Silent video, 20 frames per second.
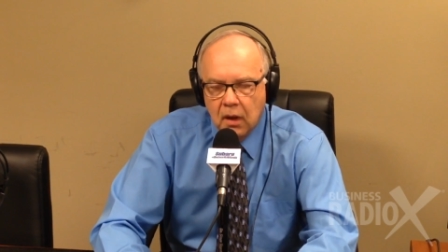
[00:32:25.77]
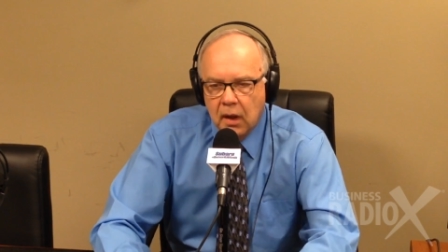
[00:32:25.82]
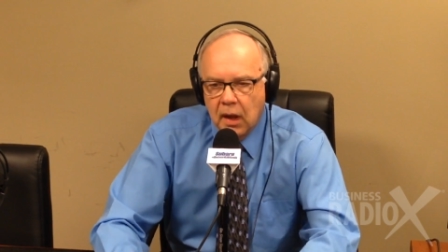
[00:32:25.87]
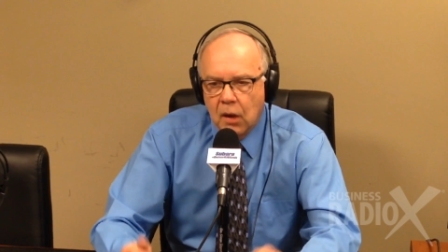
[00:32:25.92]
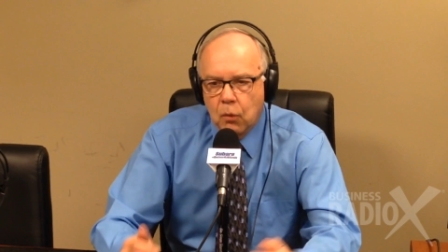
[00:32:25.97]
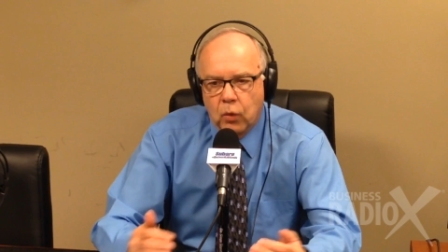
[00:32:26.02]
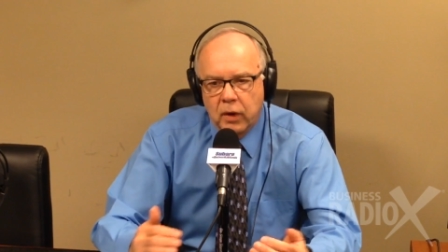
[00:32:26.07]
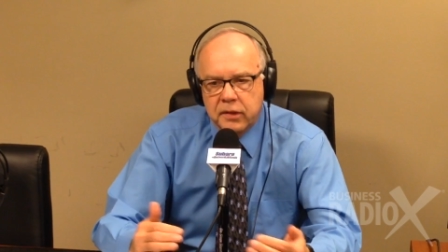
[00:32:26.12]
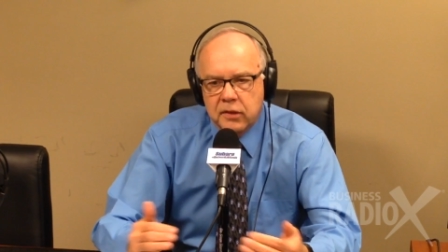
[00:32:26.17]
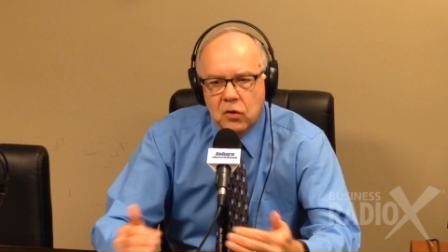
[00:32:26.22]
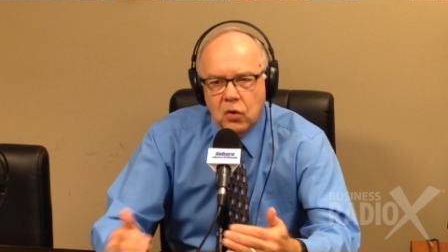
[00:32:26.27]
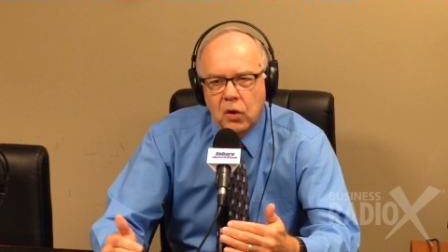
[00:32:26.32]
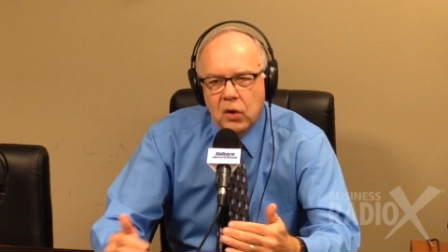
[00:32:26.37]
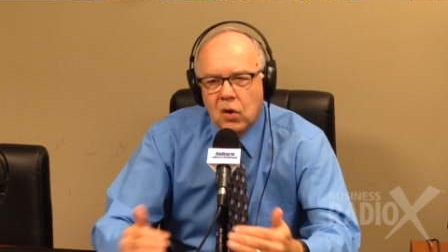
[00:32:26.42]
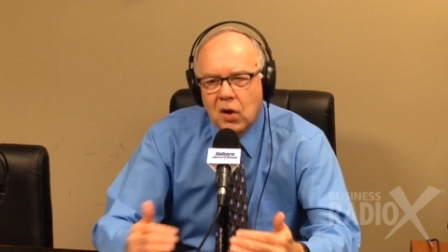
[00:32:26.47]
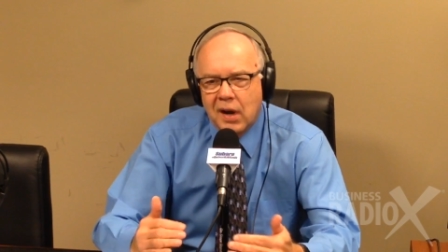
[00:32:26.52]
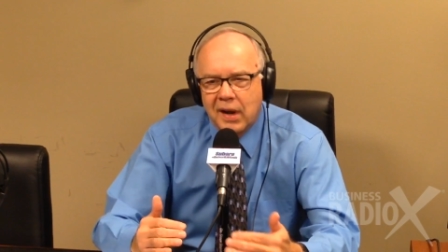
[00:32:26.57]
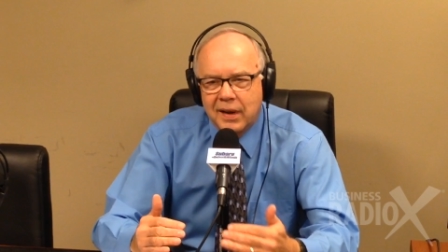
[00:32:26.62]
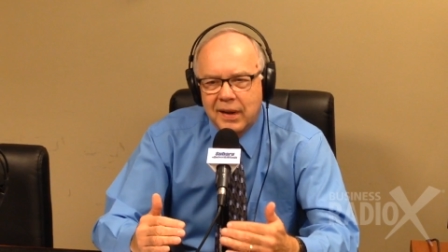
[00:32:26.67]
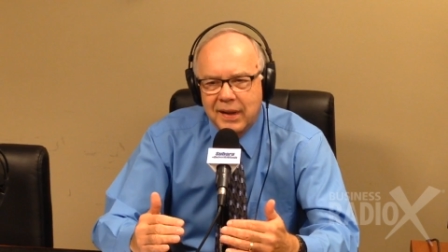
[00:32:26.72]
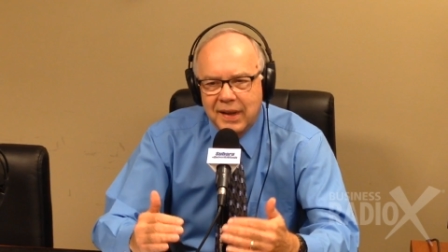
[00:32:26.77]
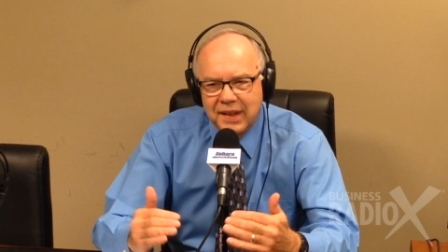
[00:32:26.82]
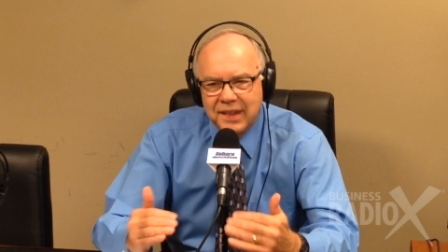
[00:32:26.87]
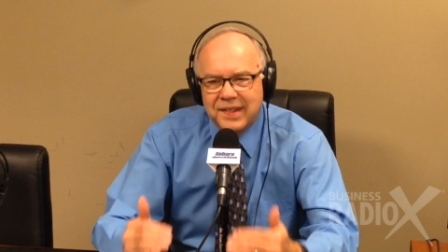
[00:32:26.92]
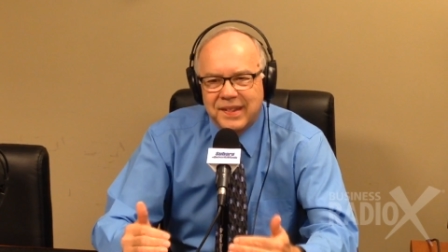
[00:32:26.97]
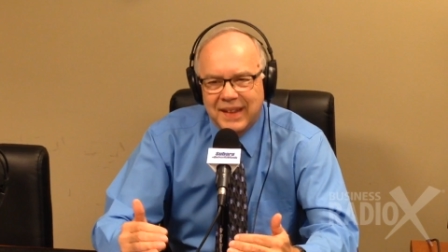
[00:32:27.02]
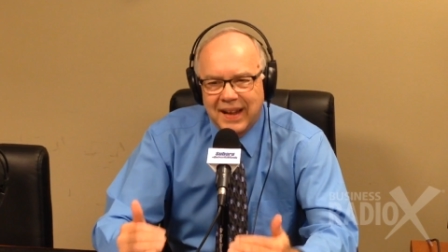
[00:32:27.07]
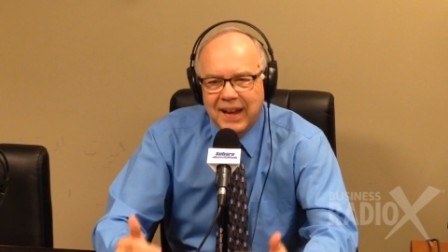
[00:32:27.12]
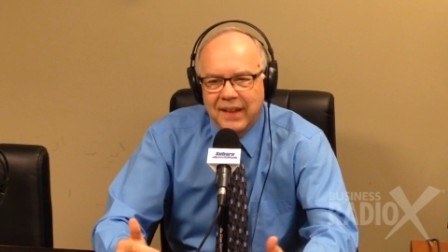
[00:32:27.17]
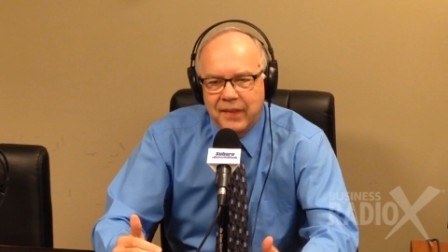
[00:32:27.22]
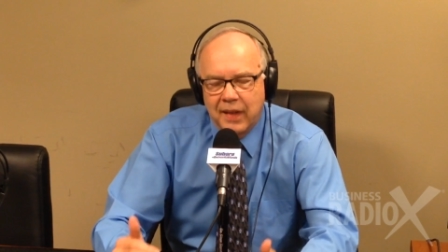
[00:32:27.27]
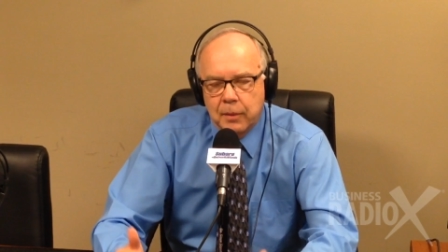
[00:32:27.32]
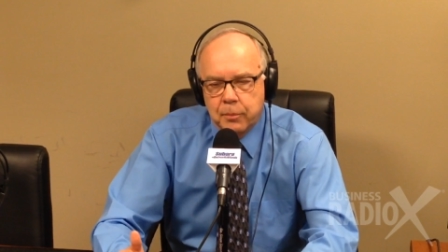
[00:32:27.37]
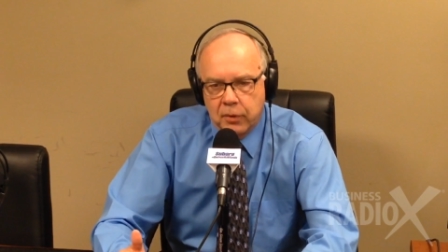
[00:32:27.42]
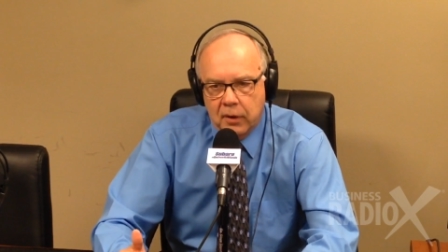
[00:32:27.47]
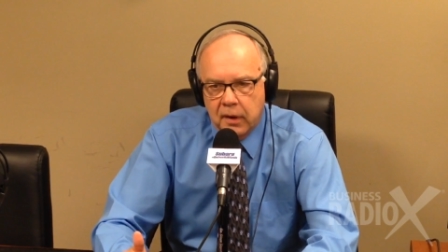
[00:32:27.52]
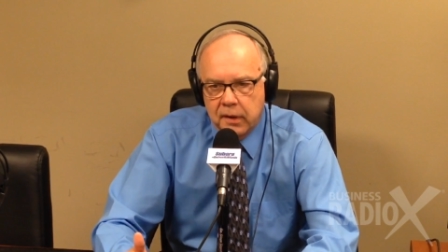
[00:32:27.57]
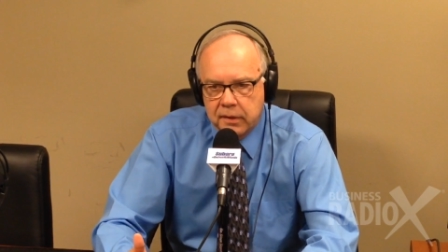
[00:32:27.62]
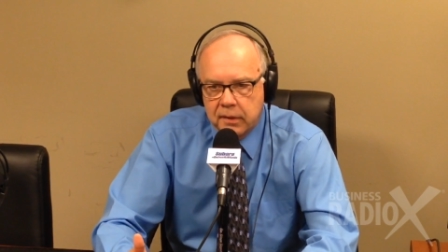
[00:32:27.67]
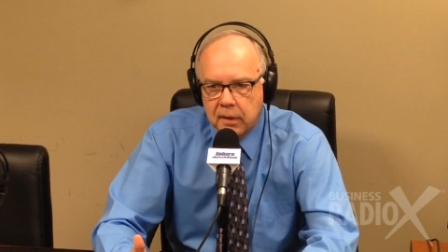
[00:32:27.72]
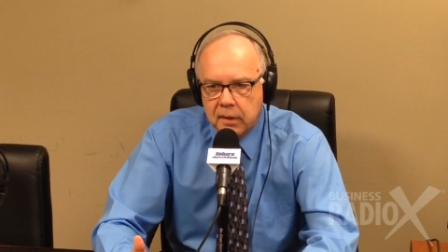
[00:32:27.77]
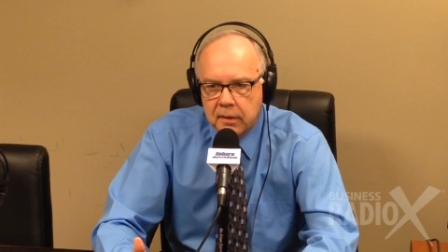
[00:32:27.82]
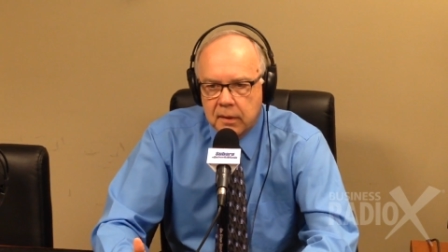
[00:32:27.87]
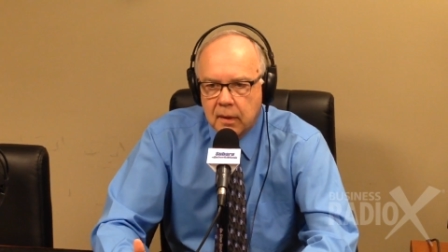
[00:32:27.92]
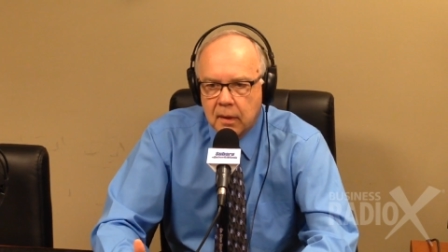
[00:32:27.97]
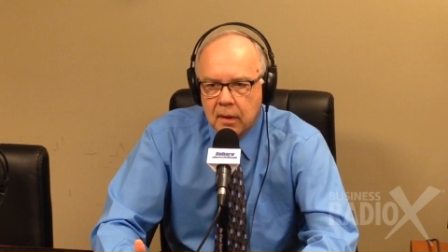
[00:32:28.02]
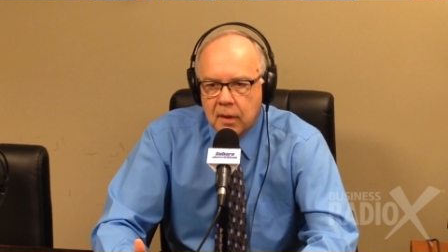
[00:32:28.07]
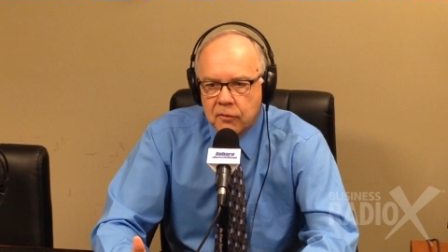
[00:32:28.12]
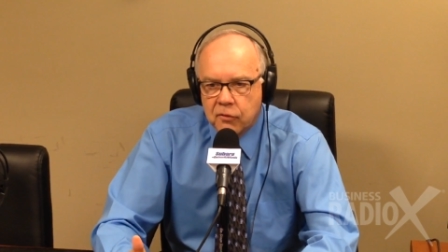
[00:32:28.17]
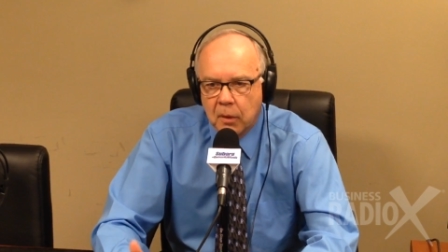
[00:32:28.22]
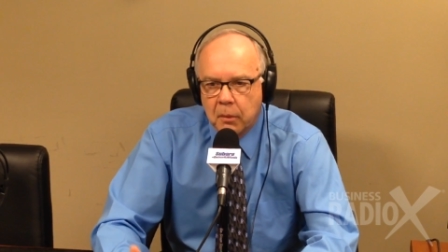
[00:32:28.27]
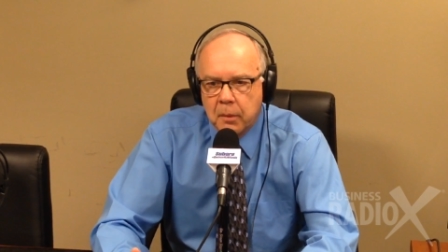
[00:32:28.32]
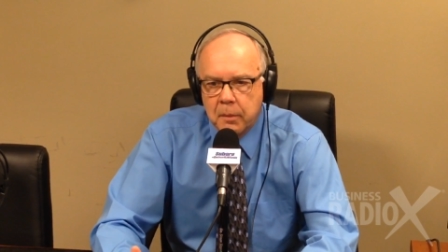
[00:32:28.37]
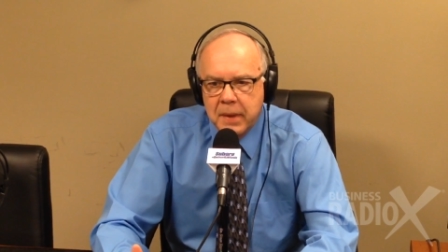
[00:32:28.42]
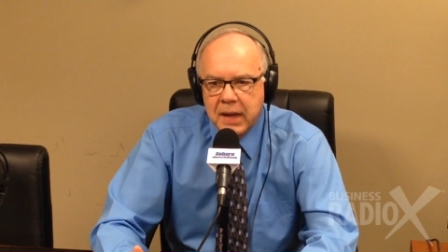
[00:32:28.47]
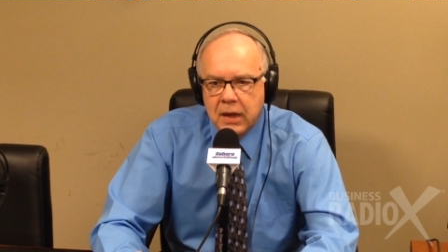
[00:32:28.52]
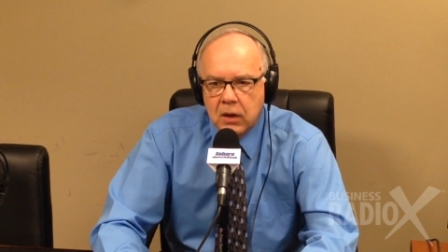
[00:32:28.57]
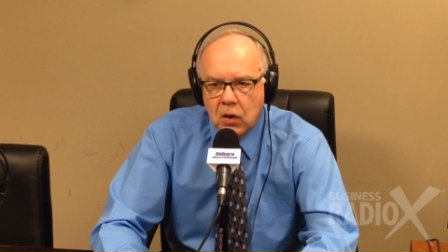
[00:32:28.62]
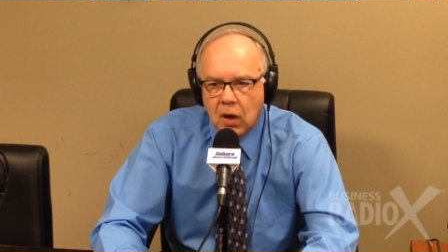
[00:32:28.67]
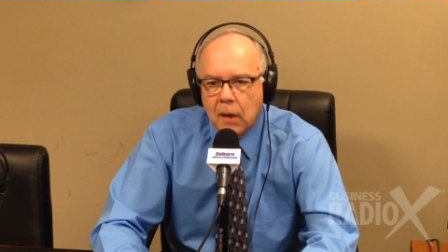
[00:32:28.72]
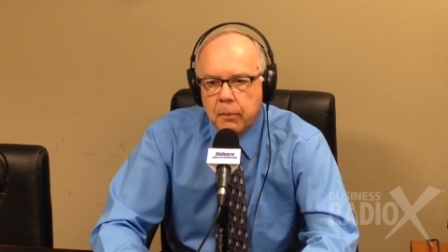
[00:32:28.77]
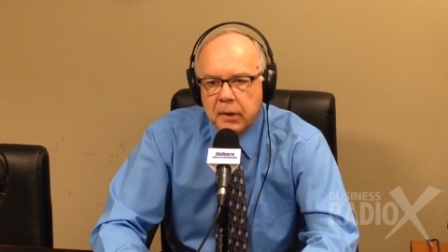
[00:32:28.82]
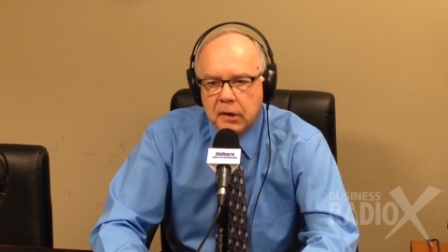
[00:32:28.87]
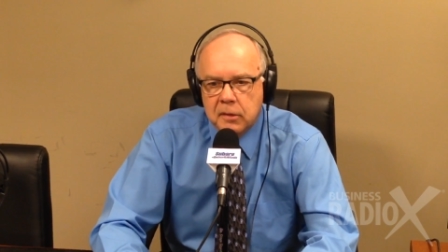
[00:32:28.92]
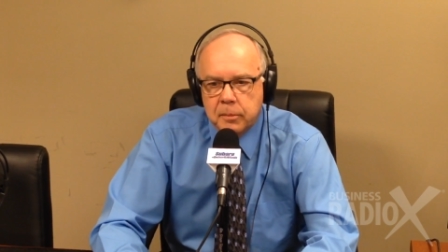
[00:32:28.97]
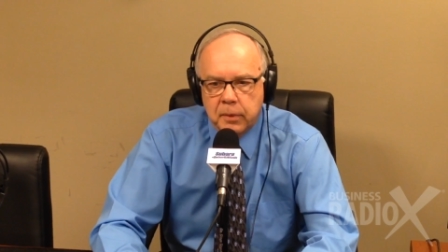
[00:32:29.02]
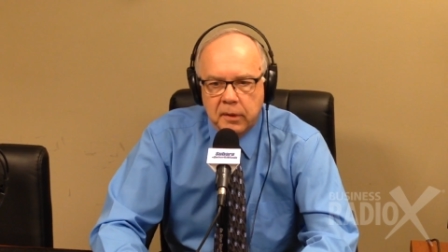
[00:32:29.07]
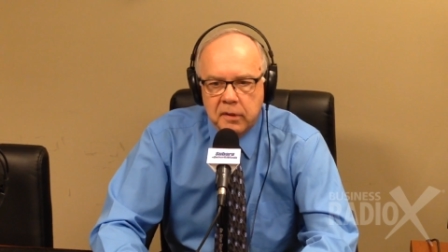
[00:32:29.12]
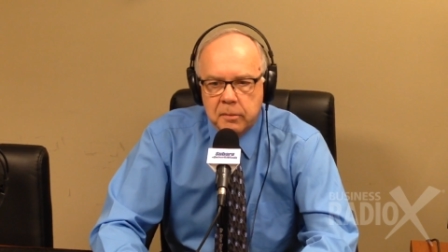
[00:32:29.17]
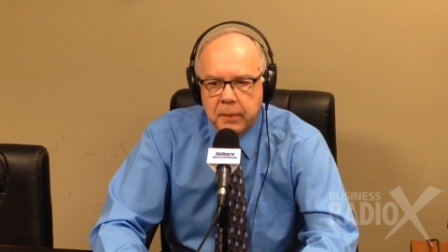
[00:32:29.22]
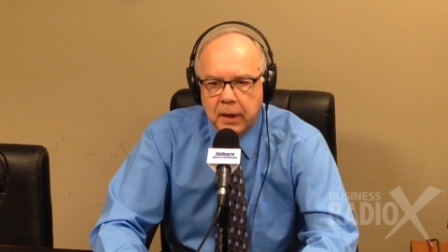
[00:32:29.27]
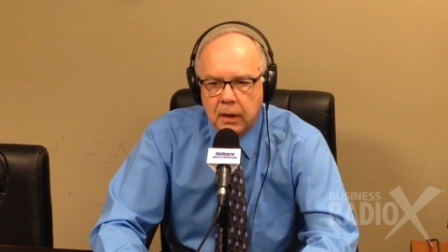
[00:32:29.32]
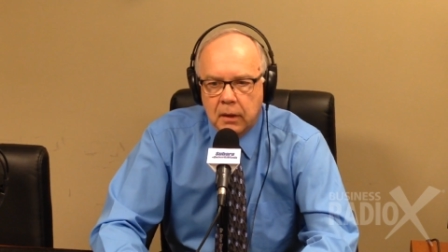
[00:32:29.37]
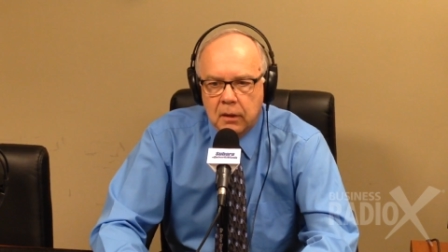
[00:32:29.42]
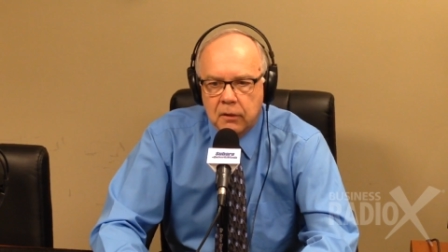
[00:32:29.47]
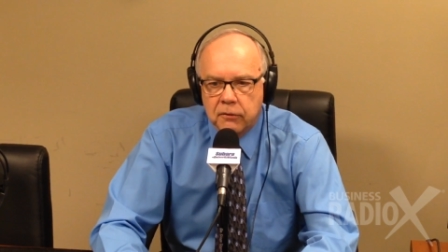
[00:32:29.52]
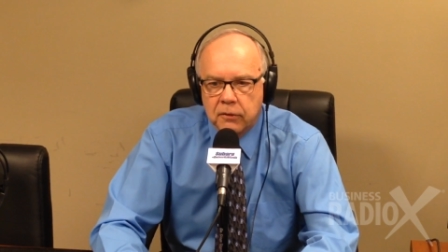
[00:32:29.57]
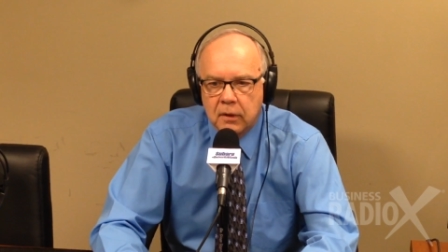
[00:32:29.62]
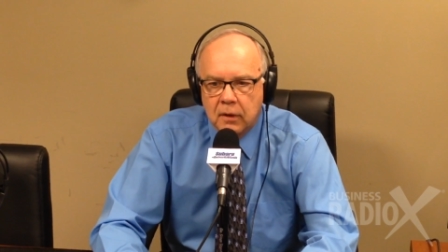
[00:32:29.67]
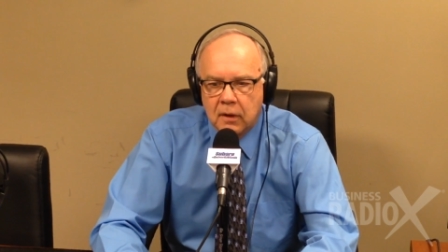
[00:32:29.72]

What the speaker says: and what's going on inside that process from a Meconomics perspective.